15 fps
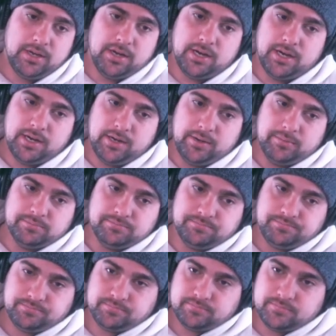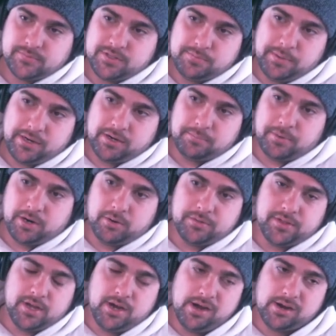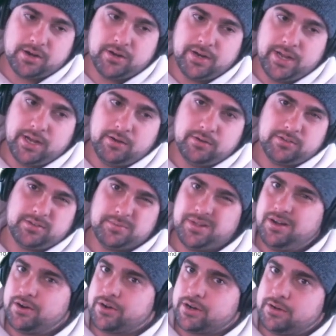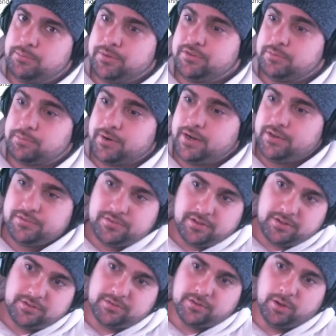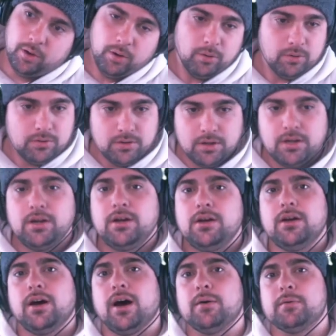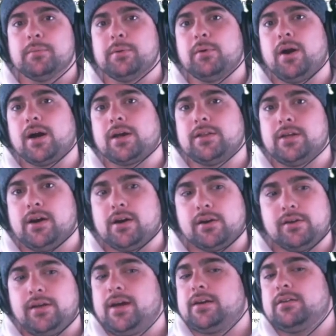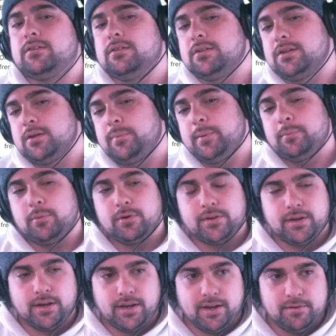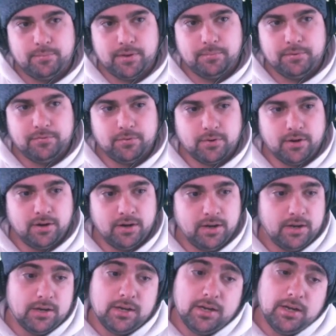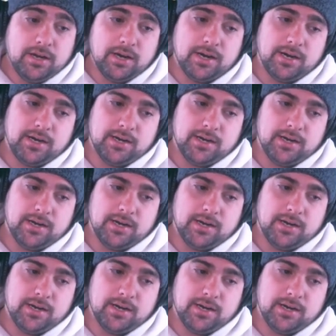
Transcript: It's about on par with the auger now, except the auger can be suppressed, so I'm gonna be rocking the auger tactical a little bit more than I have been before. They